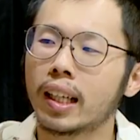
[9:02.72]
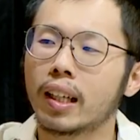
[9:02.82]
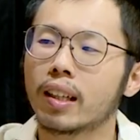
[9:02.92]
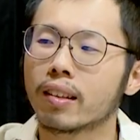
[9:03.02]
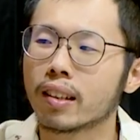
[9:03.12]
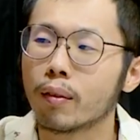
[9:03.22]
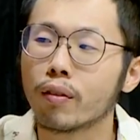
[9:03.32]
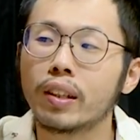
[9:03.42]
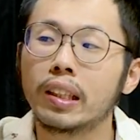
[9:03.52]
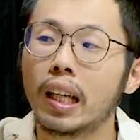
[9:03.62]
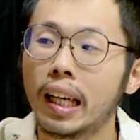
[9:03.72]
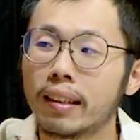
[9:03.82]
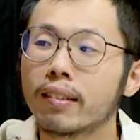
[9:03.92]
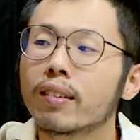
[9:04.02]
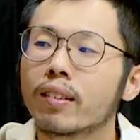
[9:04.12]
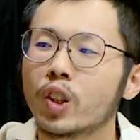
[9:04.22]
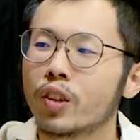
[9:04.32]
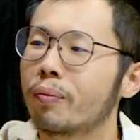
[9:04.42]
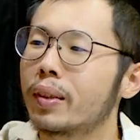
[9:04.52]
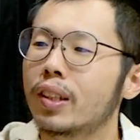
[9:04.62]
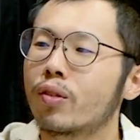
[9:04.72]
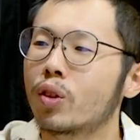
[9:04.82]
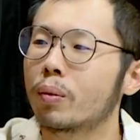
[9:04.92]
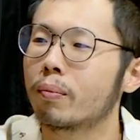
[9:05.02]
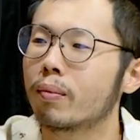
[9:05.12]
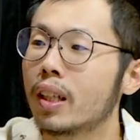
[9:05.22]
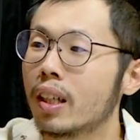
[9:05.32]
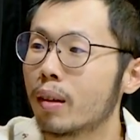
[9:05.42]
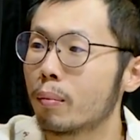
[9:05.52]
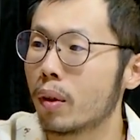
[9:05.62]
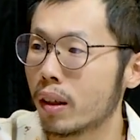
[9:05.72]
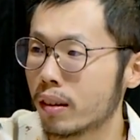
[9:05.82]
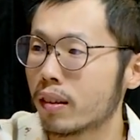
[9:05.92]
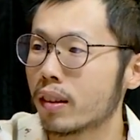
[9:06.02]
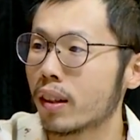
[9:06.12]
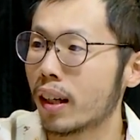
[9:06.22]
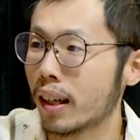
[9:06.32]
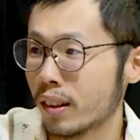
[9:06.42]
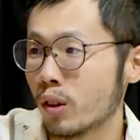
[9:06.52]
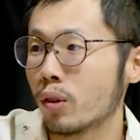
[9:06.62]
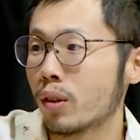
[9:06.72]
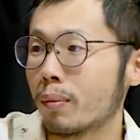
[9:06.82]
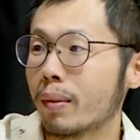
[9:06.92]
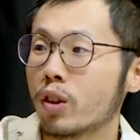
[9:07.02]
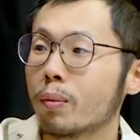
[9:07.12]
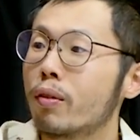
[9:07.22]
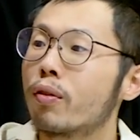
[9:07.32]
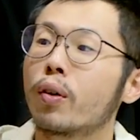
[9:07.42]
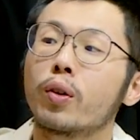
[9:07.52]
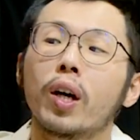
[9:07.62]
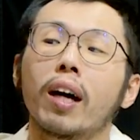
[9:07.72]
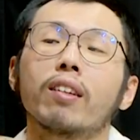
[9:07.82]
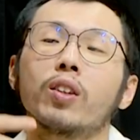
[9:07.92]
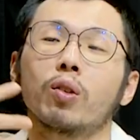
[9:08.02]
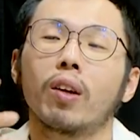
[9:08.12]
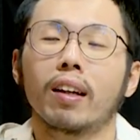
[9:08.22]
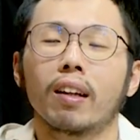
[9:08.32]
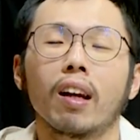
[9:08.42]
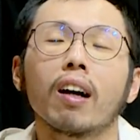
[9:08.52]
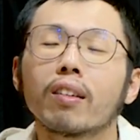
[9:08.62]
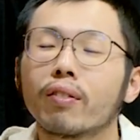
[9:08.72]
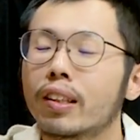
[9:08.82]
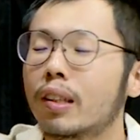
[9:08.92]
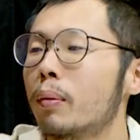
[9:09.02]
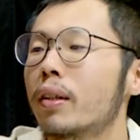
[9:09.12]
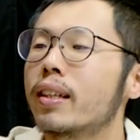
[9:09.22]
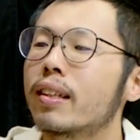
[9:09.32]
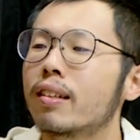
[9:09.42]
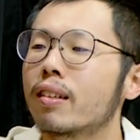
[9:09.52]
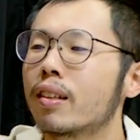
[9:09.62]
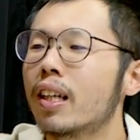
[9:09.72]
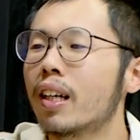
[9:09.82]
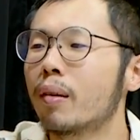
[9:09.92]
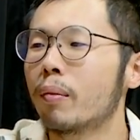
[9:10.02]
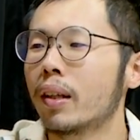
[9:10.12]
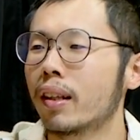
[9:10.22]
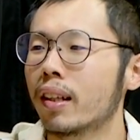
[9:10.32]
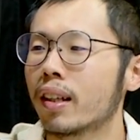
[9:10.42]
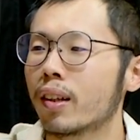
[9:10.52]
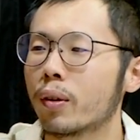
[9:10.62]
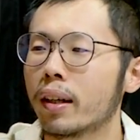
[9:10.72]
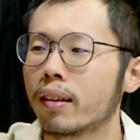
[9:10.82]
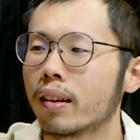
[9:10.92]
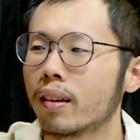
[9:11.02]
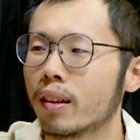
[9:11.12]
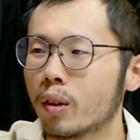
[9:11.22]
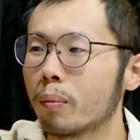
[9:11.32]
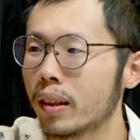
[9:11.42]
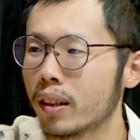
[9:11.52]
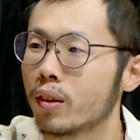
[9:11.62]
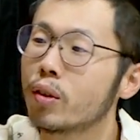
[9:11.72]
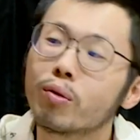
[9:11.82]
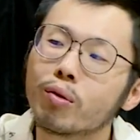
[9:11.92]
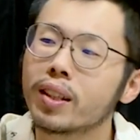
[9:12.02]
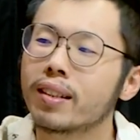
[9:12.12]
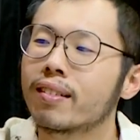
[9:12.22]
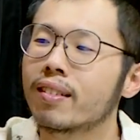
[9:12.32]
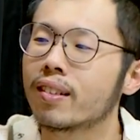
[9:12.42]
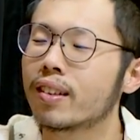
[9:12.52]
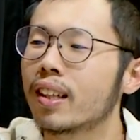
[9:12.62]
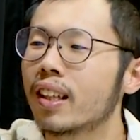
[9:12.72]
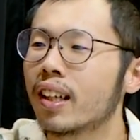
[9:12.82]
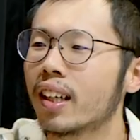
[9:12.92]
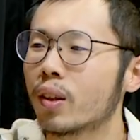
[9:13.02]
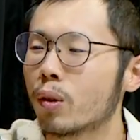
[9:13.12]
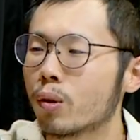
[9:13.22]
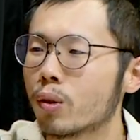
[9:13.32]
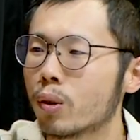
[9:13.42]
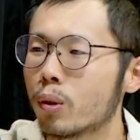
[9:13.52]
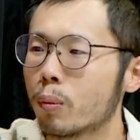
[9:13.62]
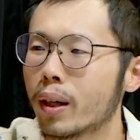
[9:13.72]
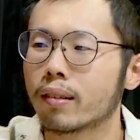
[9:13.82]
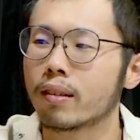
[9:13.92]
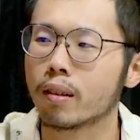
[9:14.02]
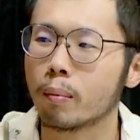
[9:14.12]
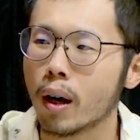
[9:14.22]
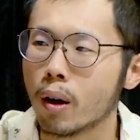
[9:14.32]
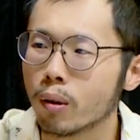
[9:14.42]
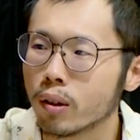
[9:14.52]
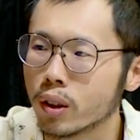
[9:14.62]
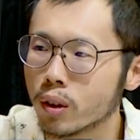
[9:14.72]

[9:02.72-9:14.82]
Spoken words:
like some of the latest achievements from birds. Yeah, as you mentioned before, you got like a lot of experience meeting new friends, and also practice about